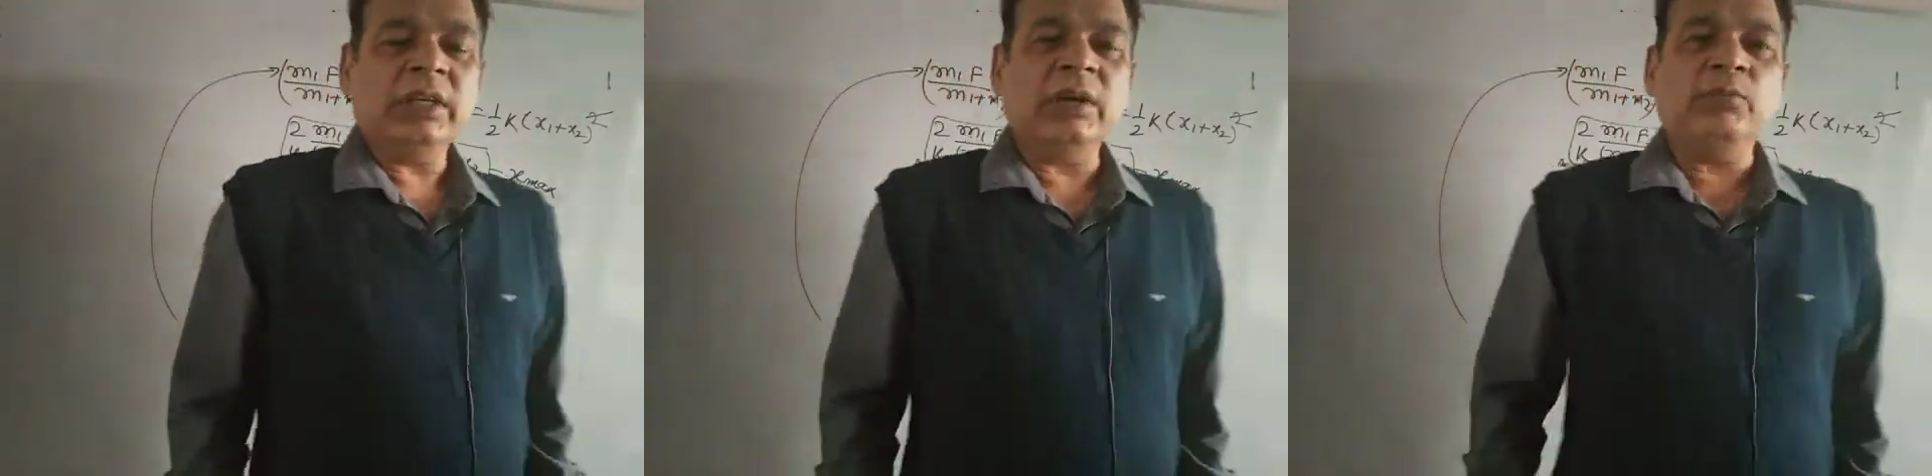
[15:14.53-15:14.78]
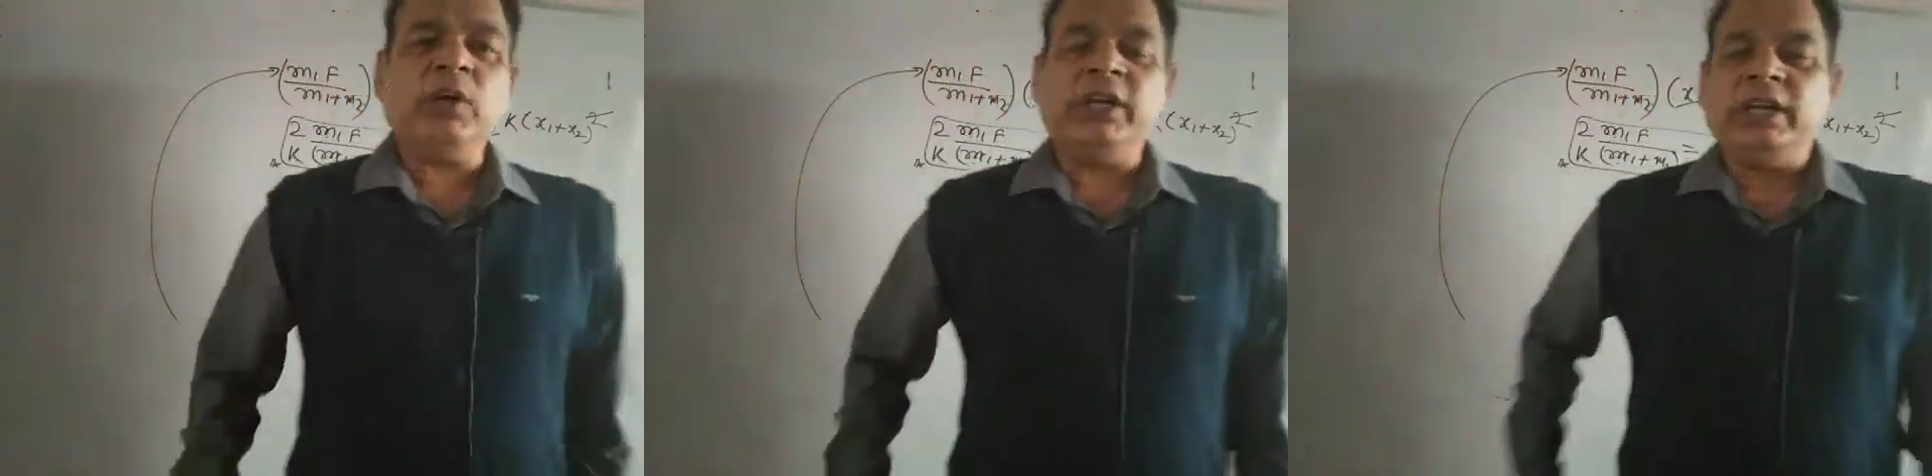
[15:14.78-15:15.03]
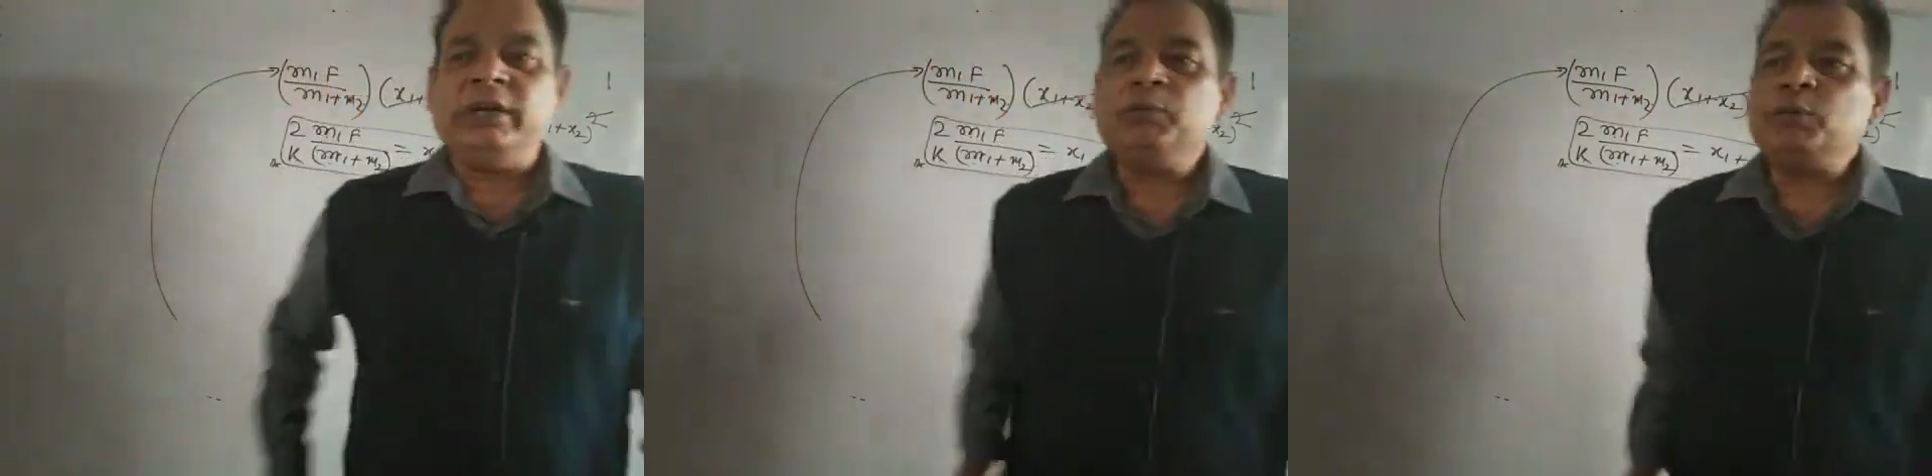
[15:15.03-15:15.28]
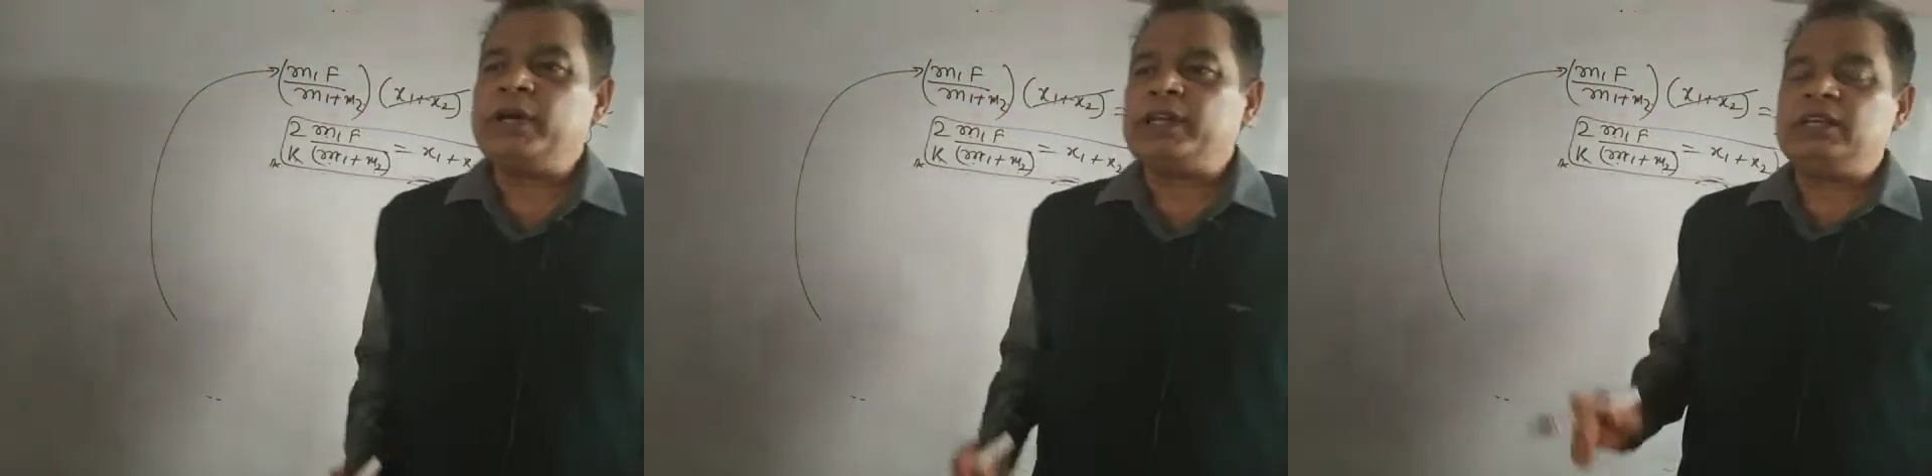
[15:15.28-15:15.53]
m1
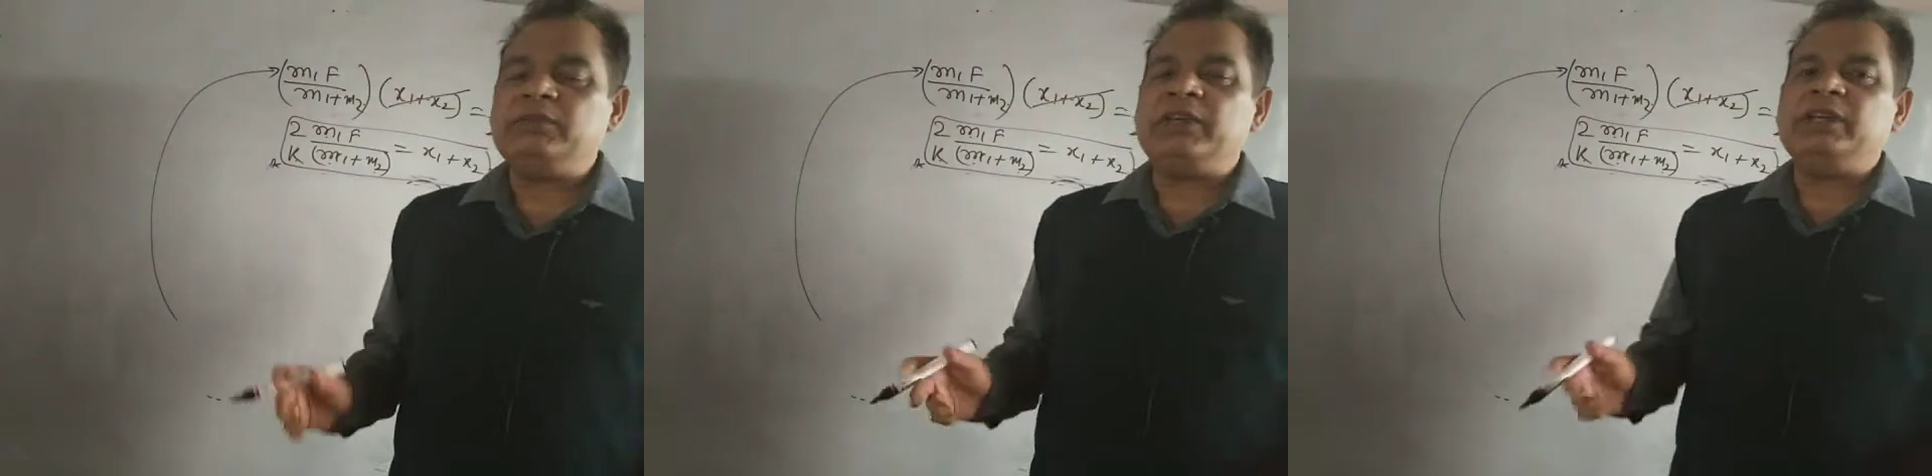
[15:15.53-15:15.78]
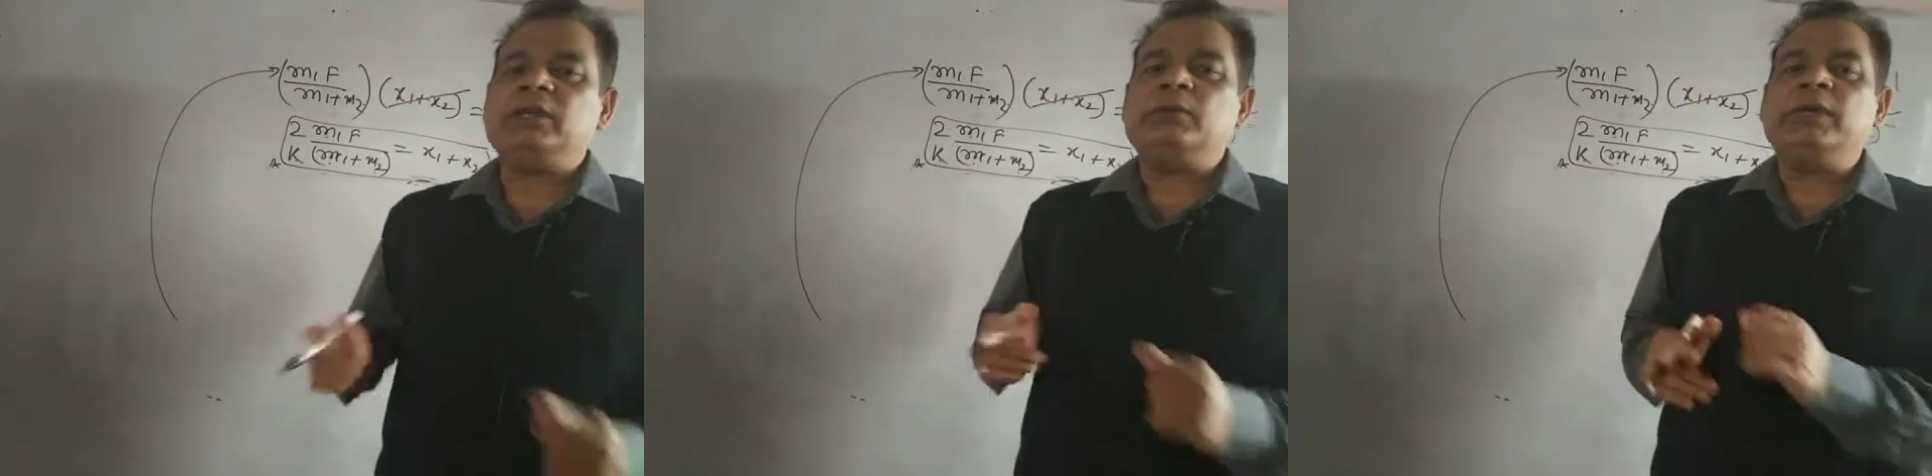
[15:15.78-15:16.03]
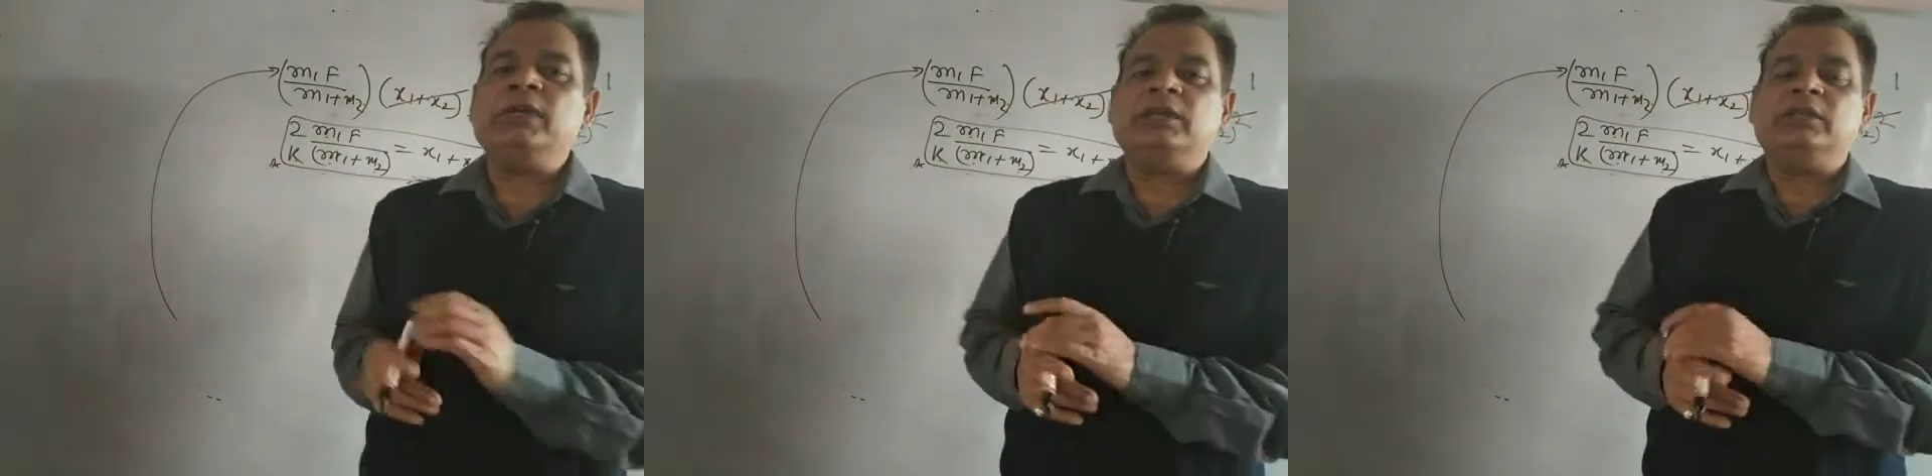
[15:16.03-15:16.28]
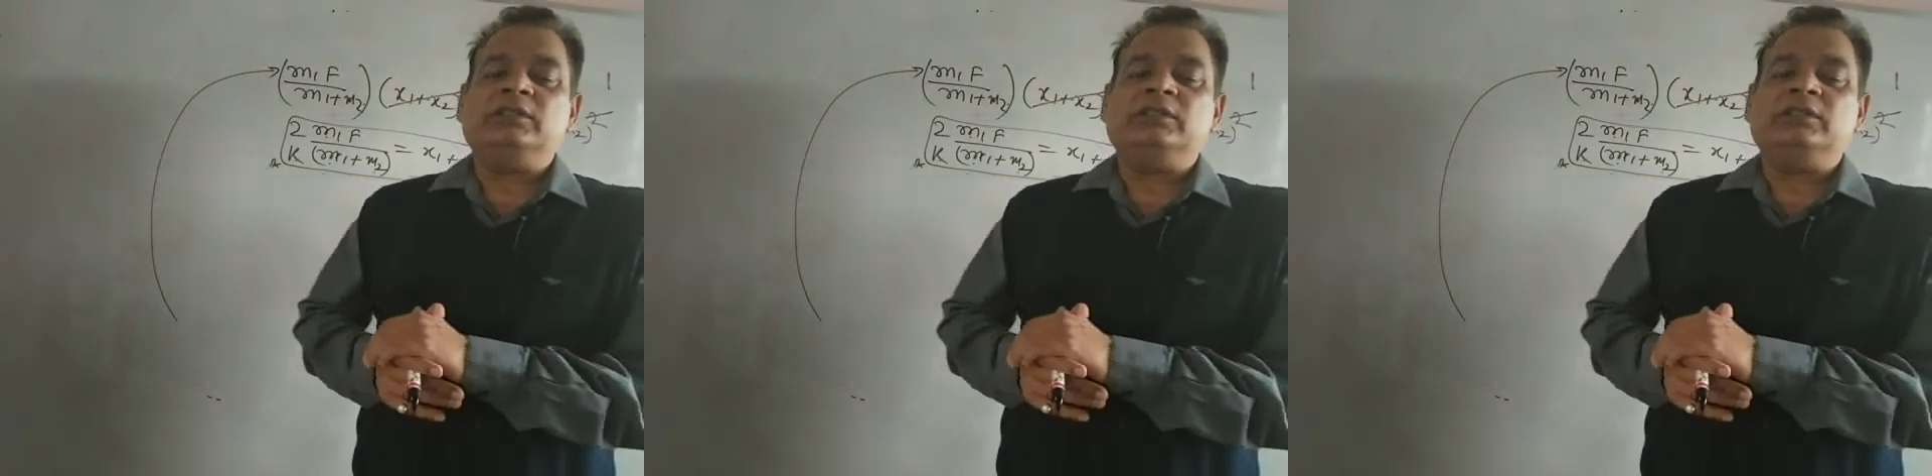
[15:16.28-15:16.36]
and m2 are given equal,